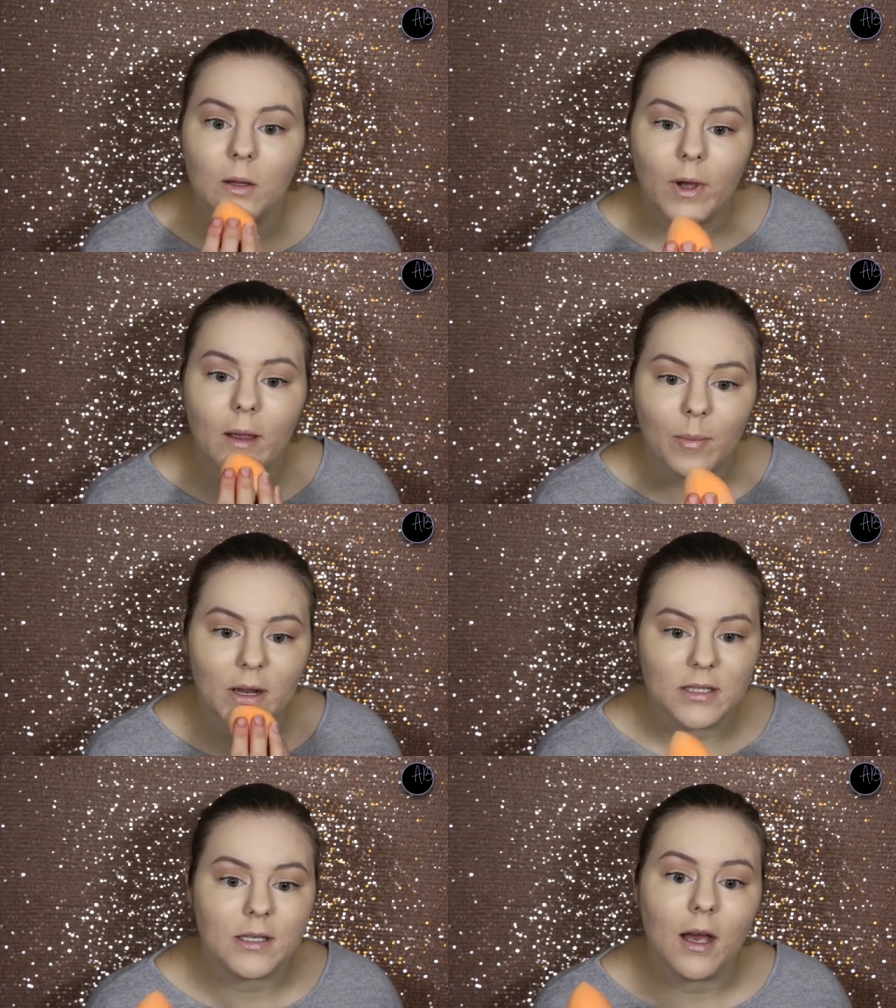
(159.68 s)
way it
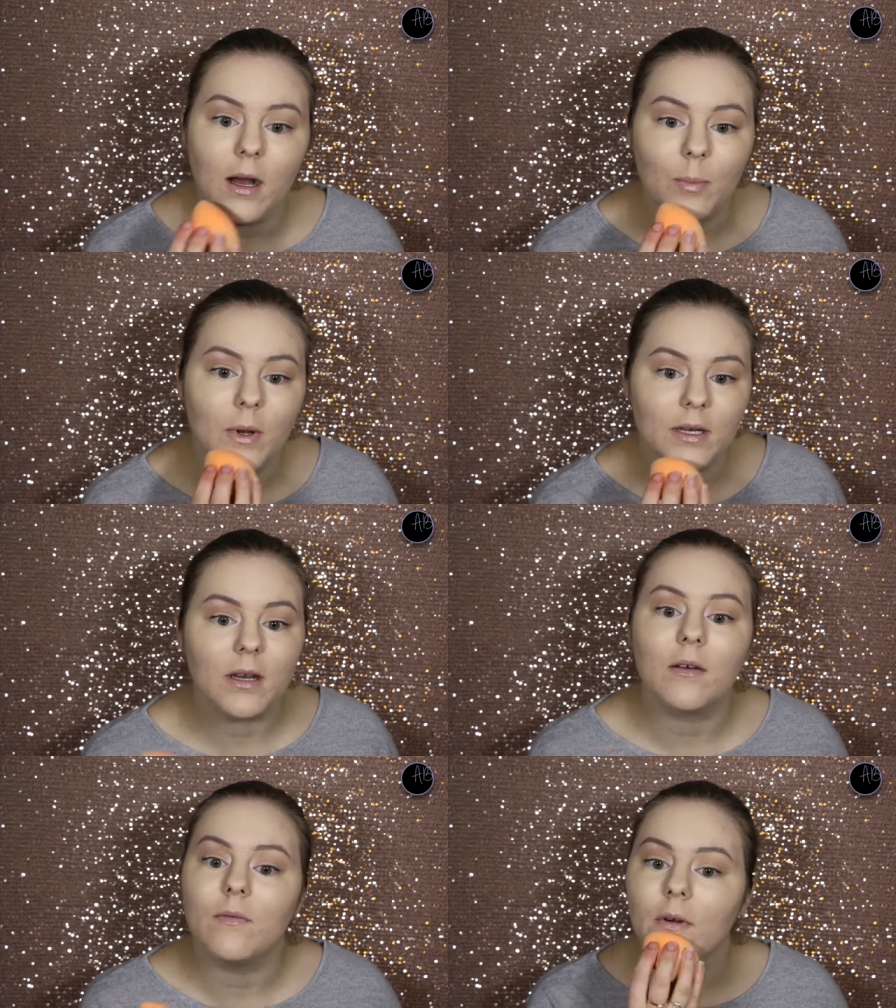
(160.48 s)
blends out
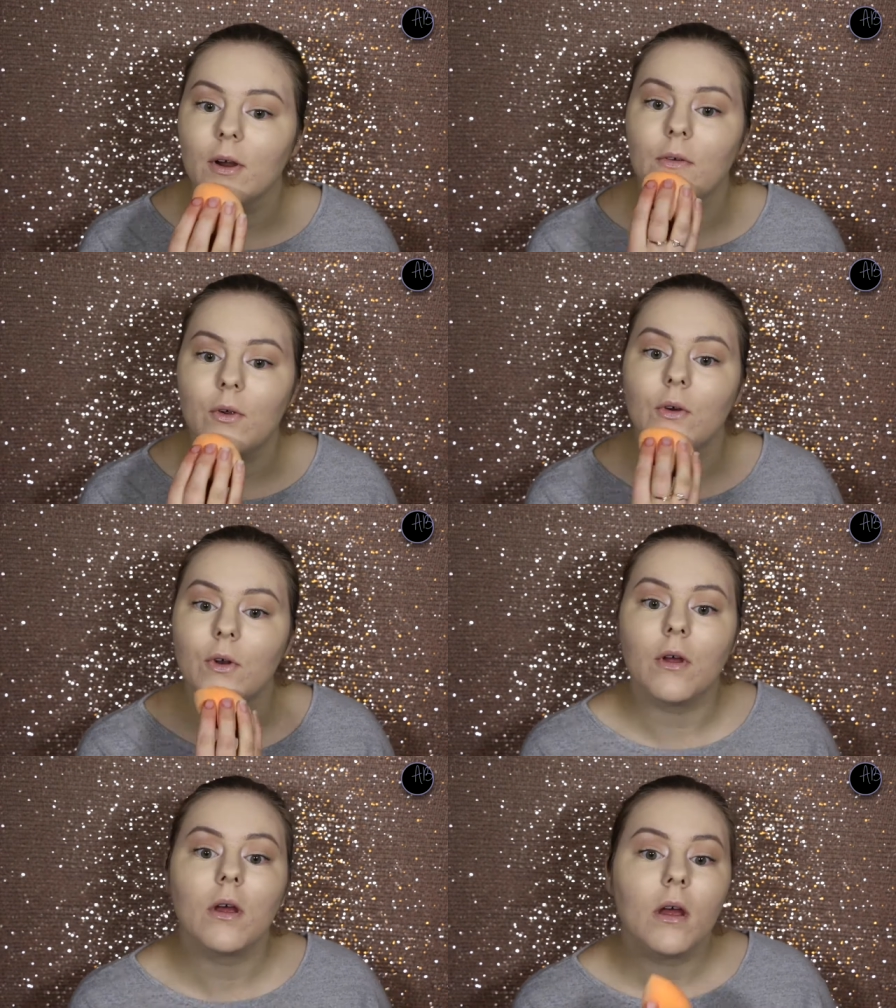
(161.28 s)
very
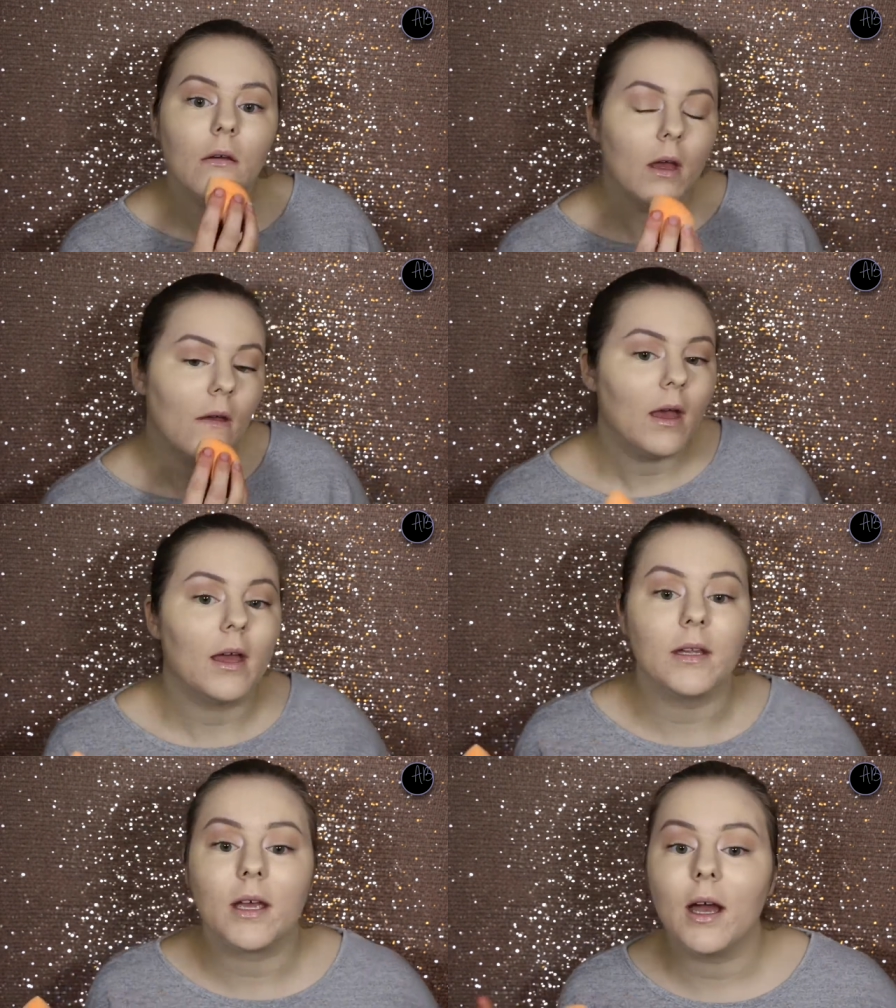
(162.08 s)
good,
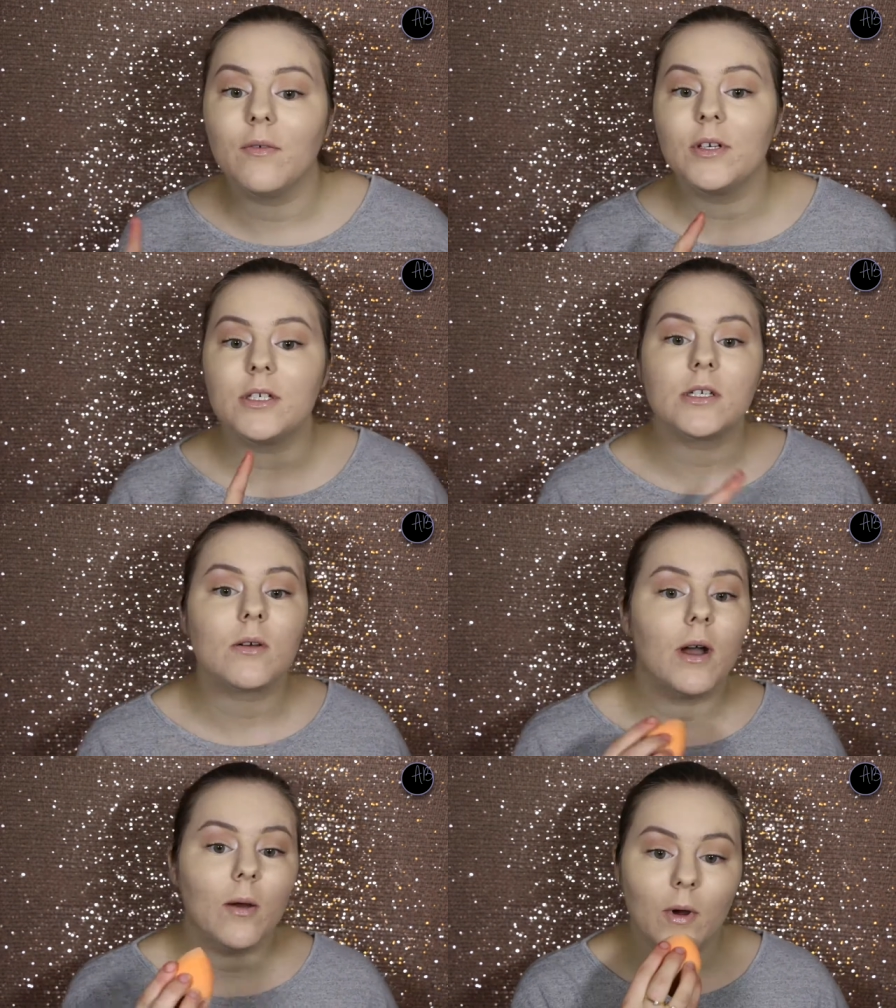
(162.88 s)
and the coverage is
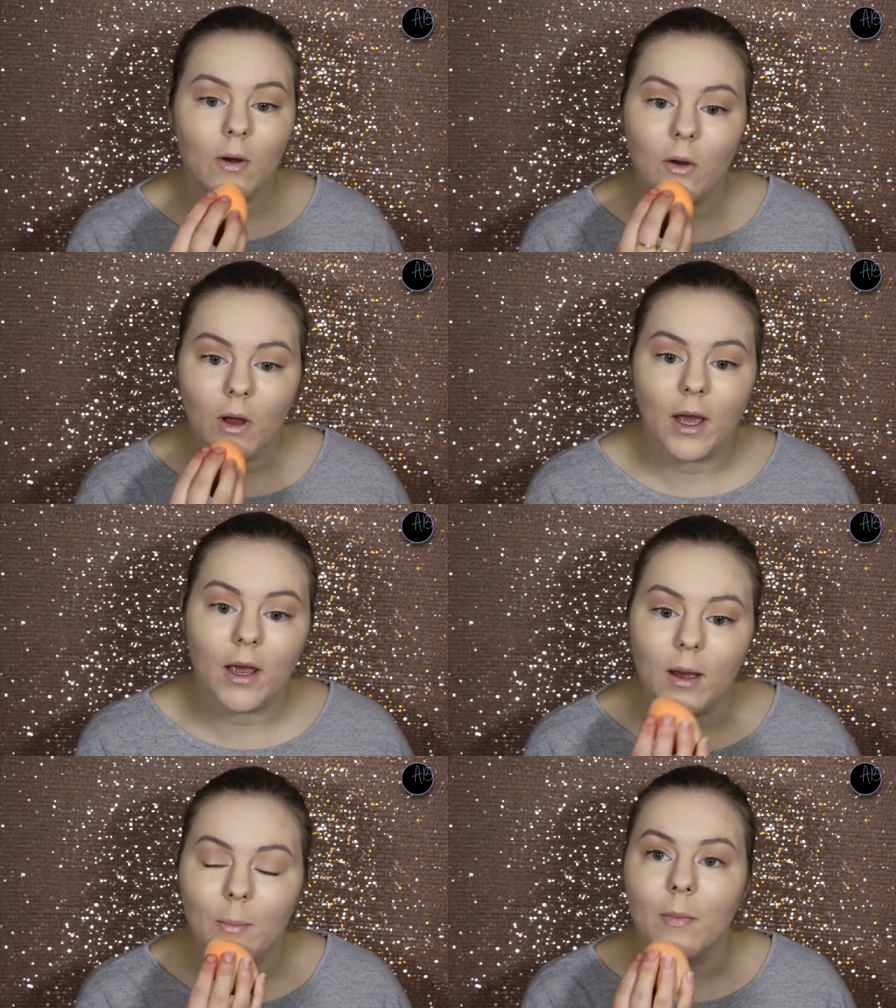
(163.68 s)
quite well. I
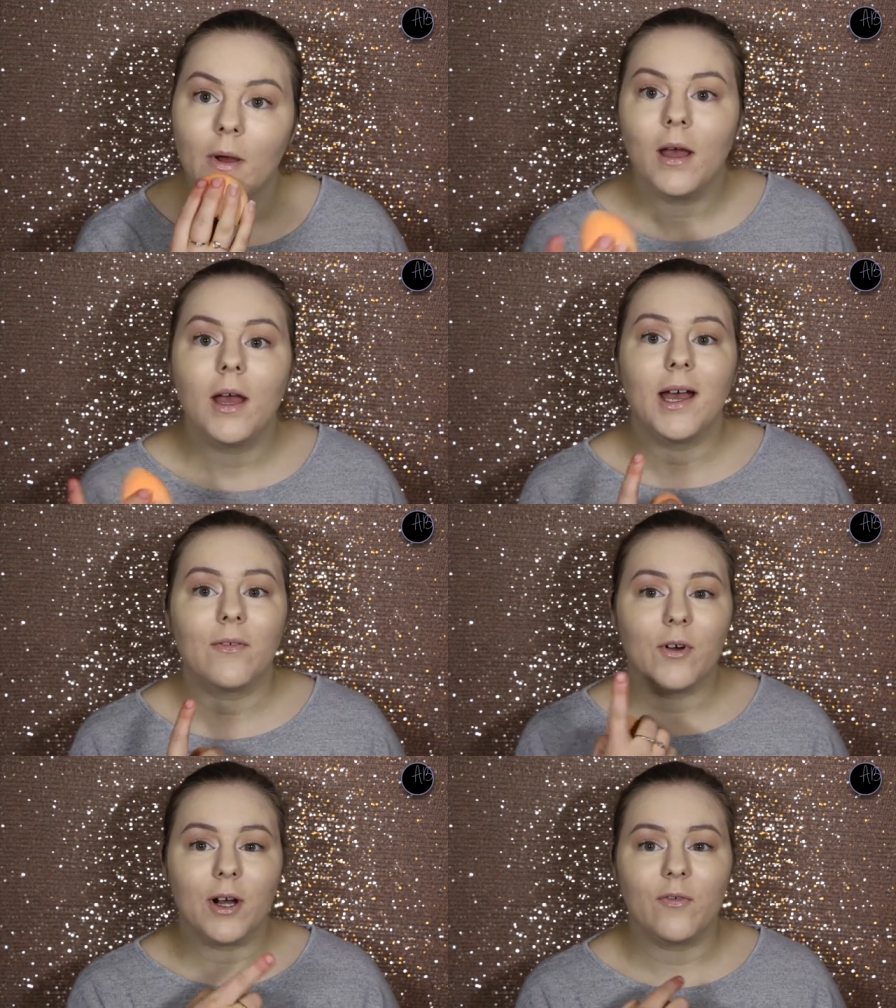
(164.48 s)

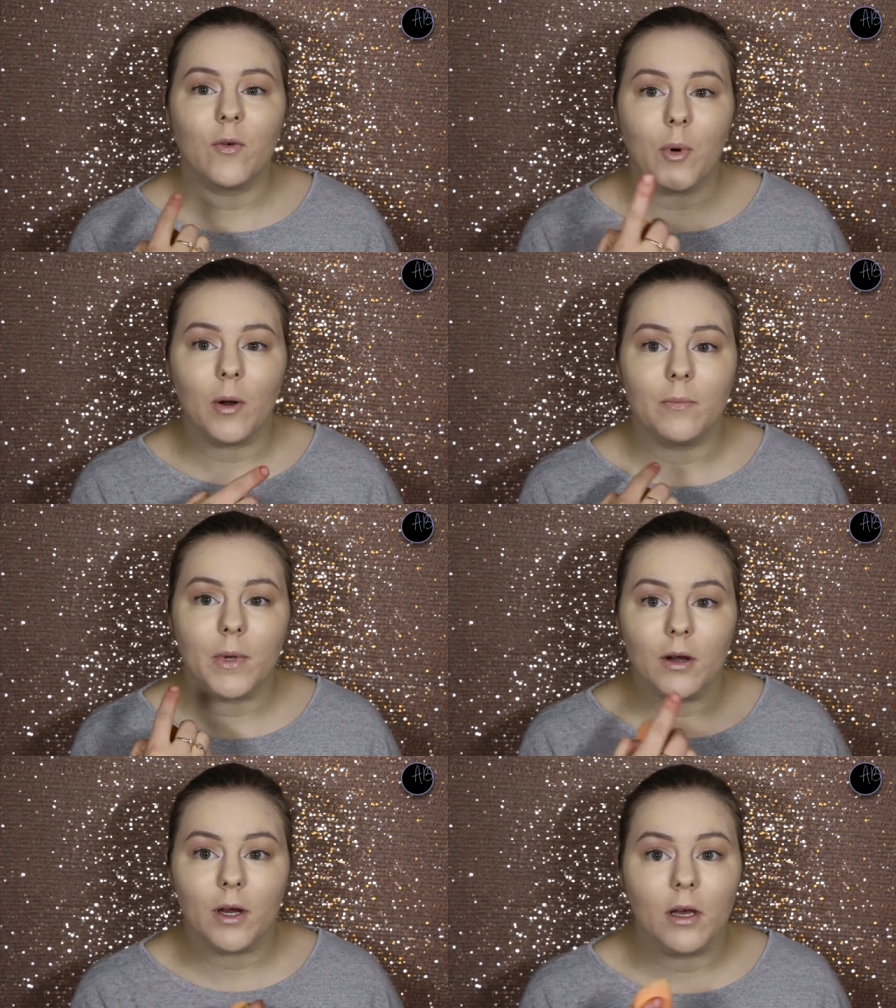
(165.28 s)
have quite of a problem
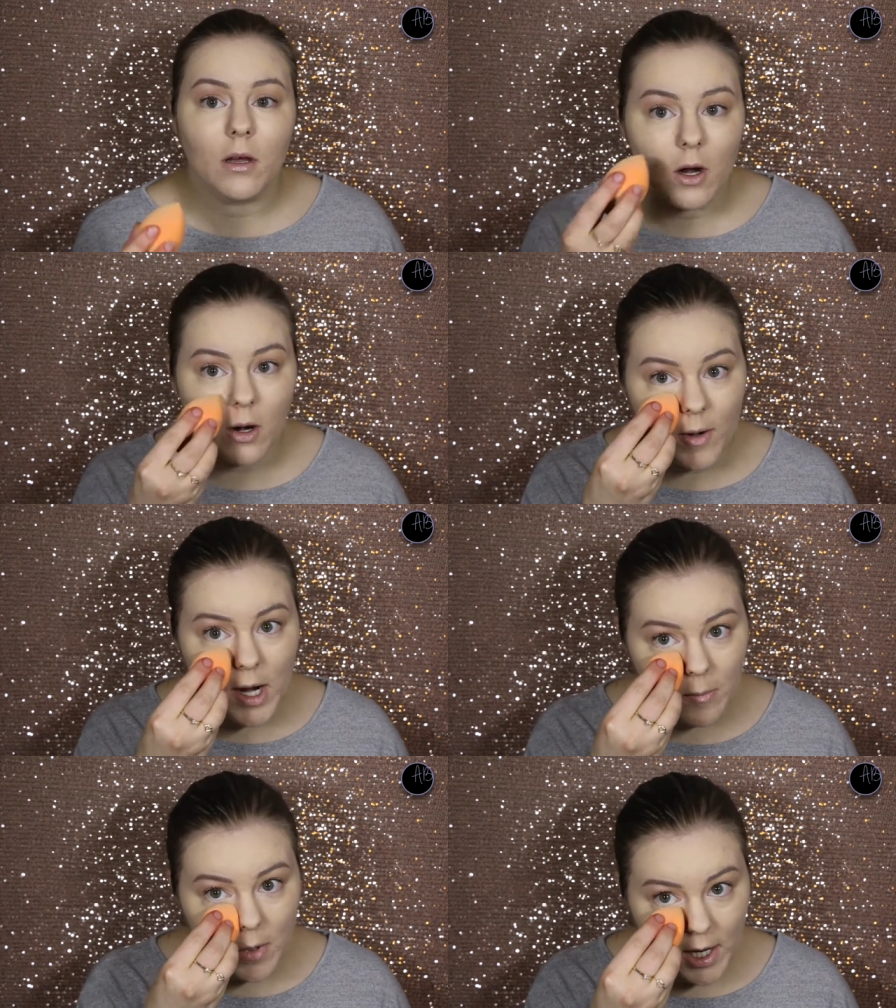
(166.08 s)
area
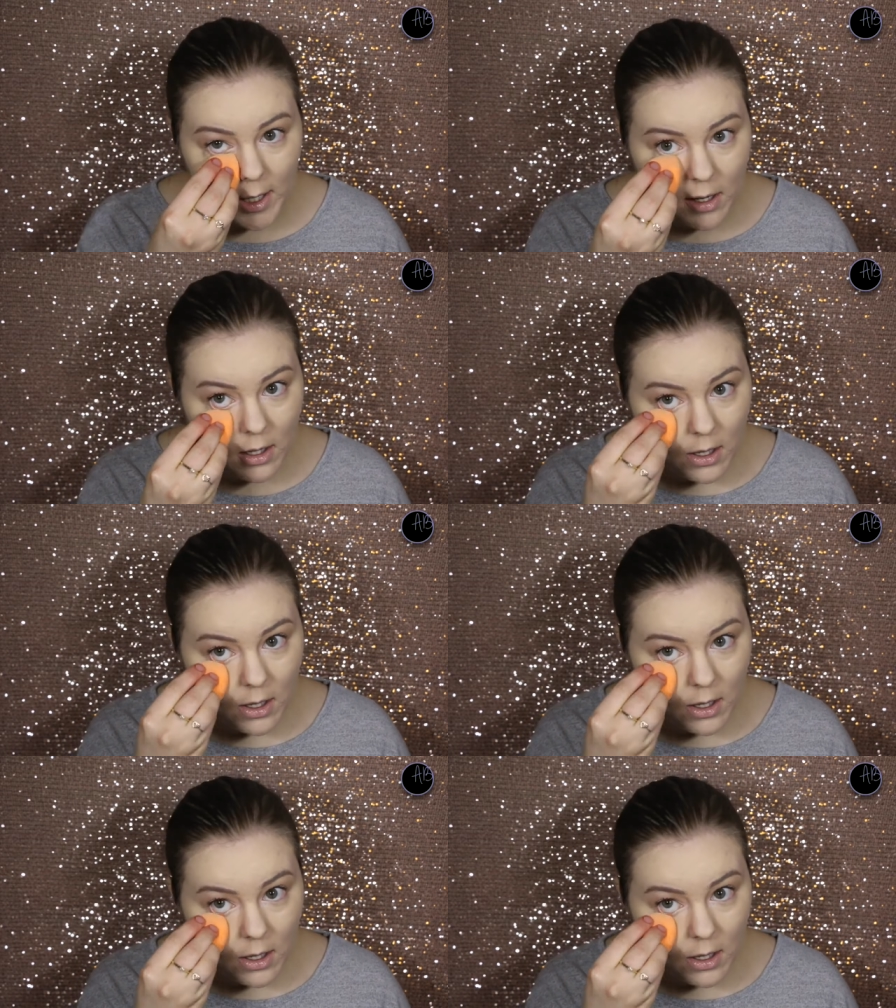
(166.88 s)
around my